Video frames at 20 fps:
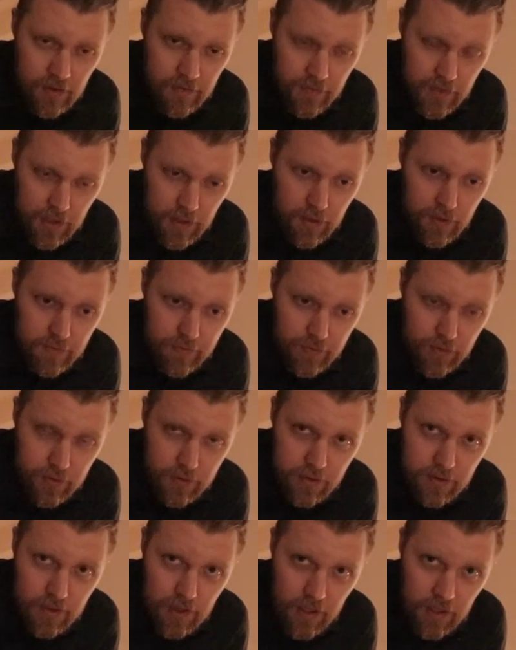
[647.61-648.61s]
the video for
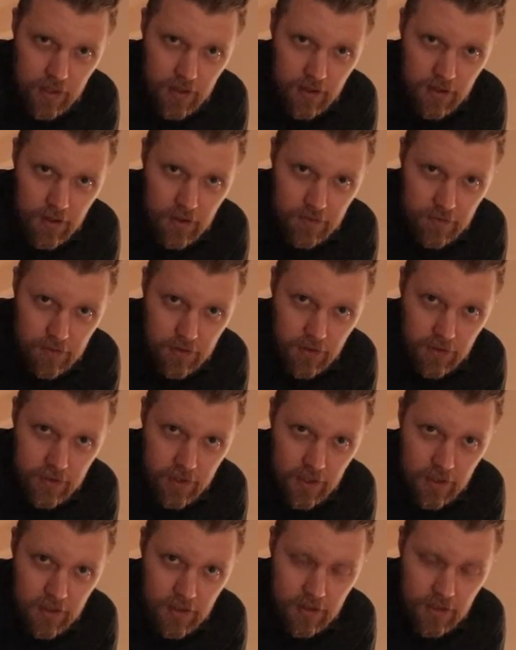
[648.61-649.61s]
today and start
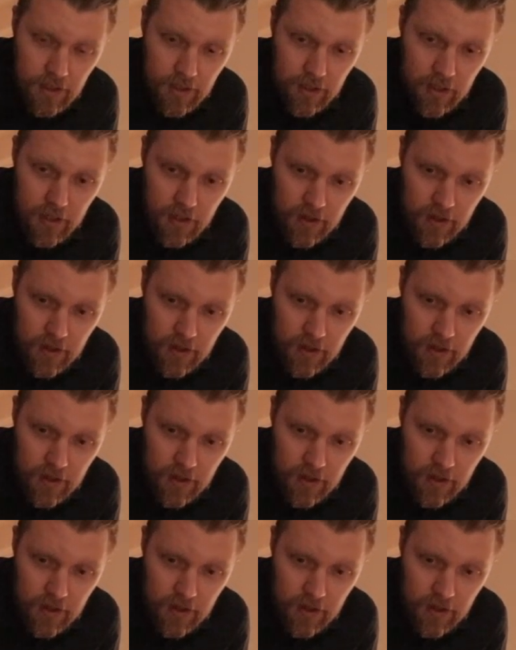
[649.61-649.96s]
editing.